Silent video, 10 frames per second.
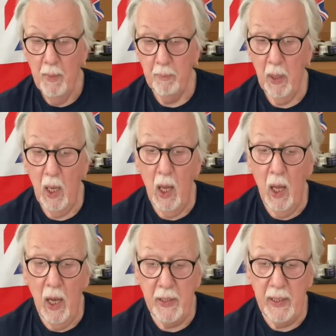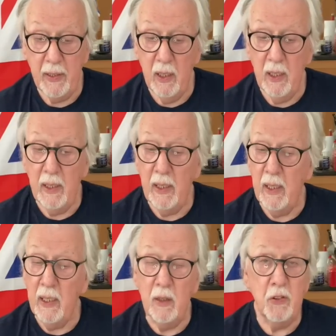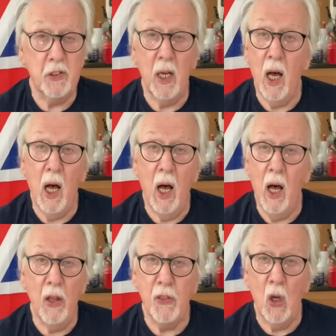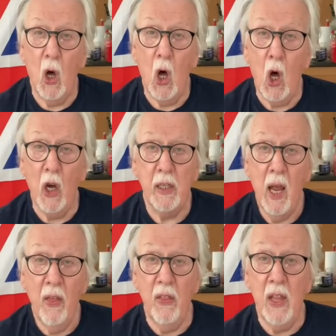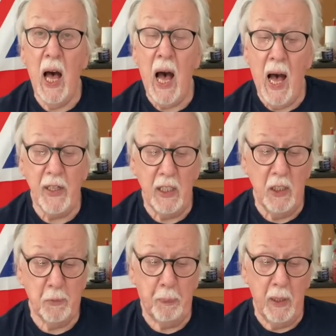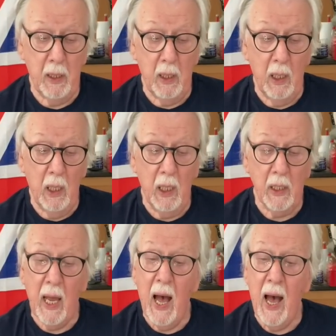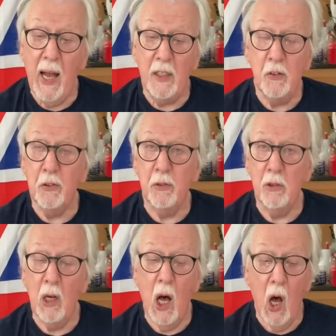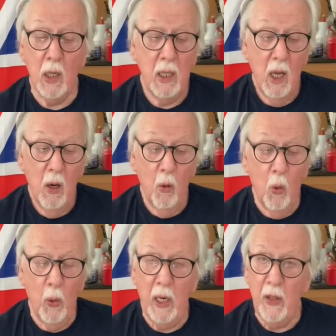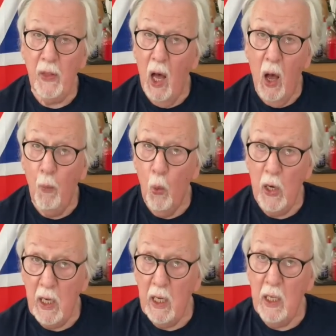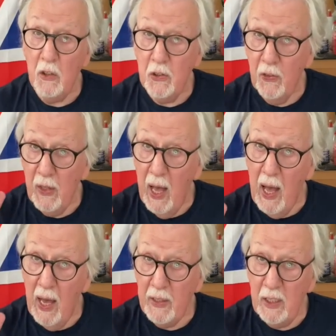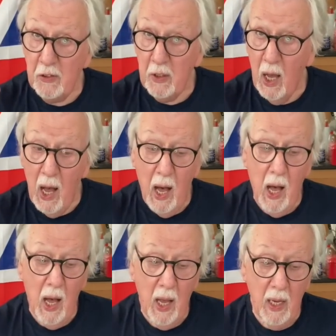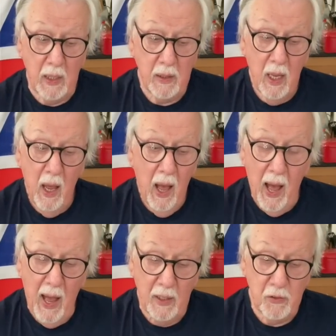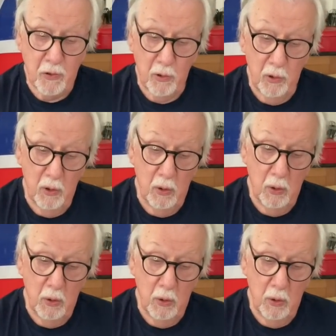But it leaves a thought that is big and strong, with a wish that is kind and true.